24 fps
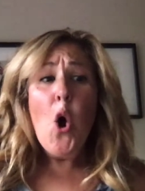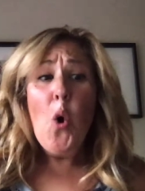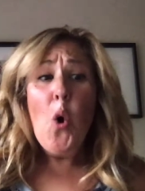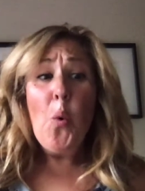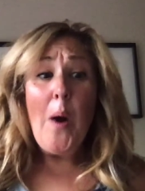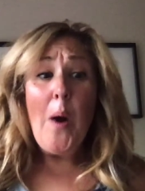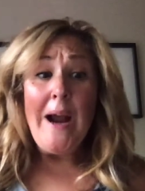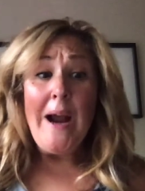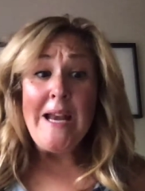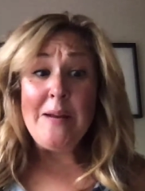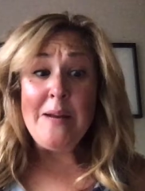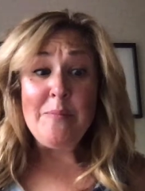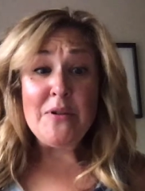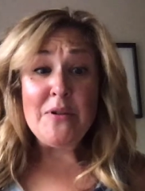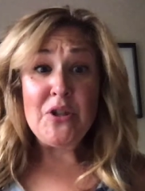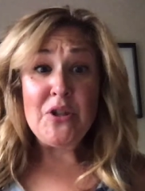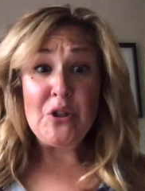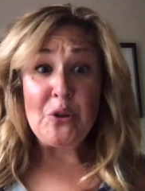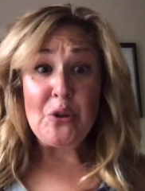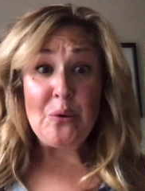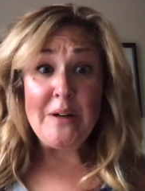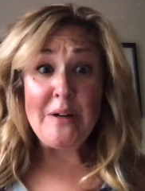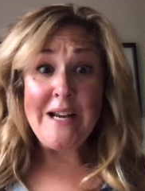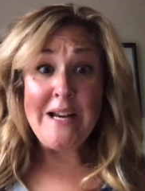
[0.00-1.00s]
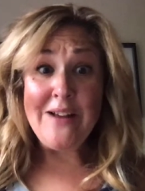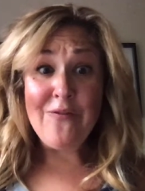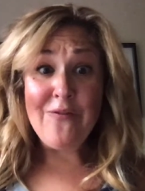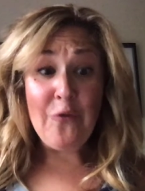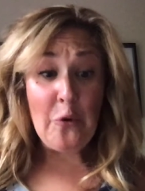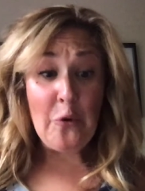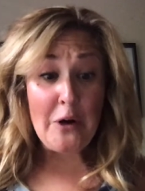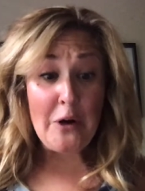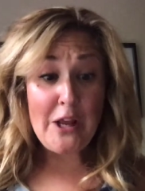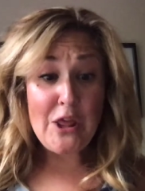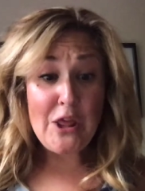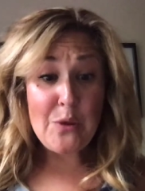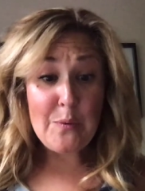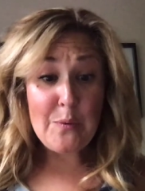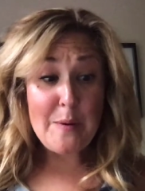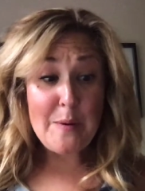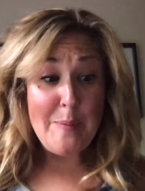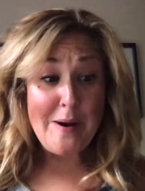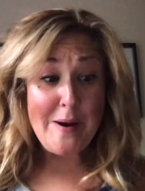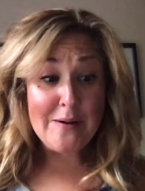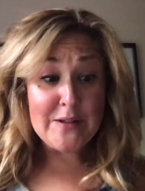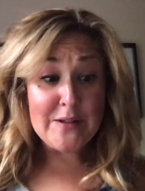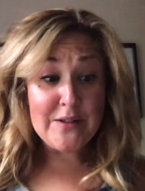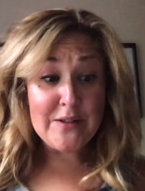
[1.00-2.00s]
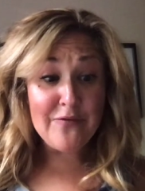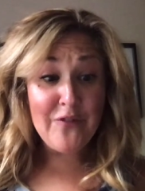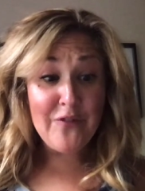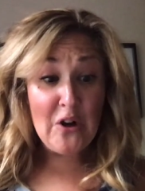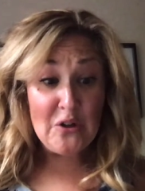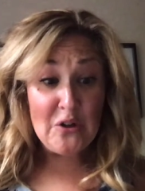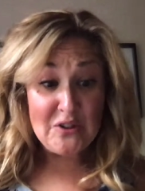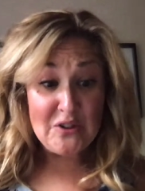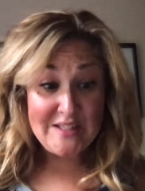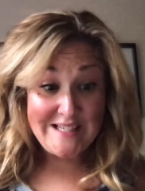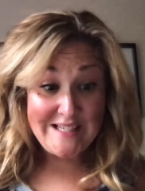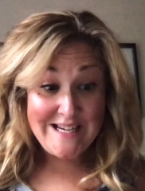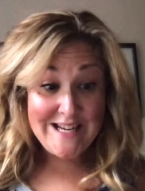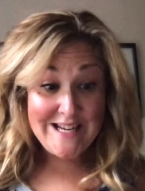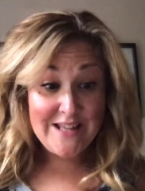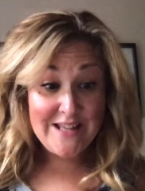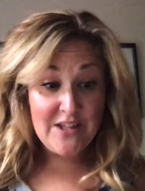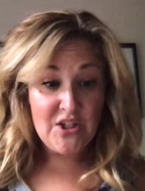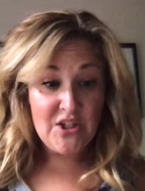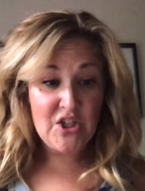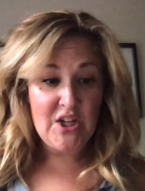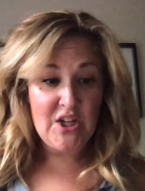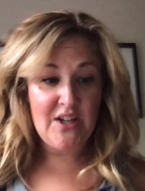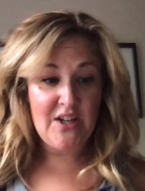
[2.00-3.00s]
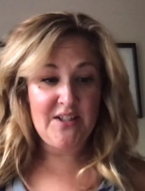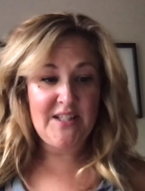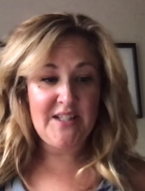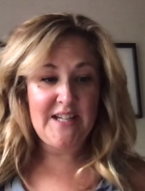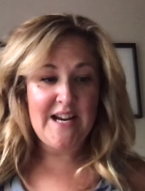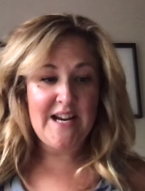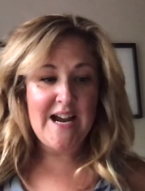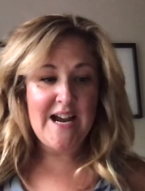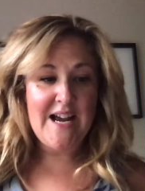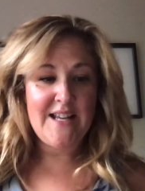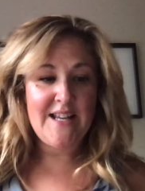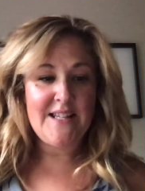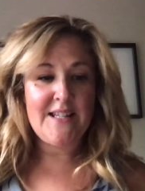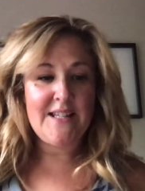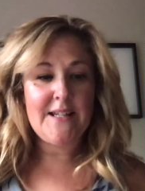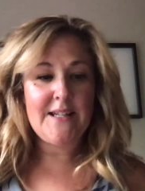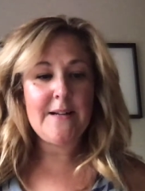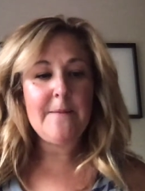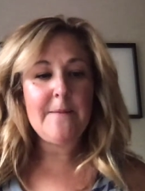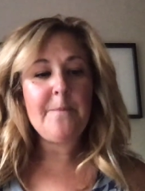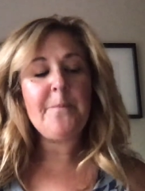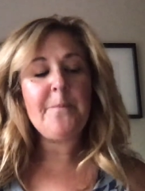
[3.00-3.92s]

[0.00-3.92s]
Why did Mr. Greene have 43 pairs of false teeth? Chelsea asked.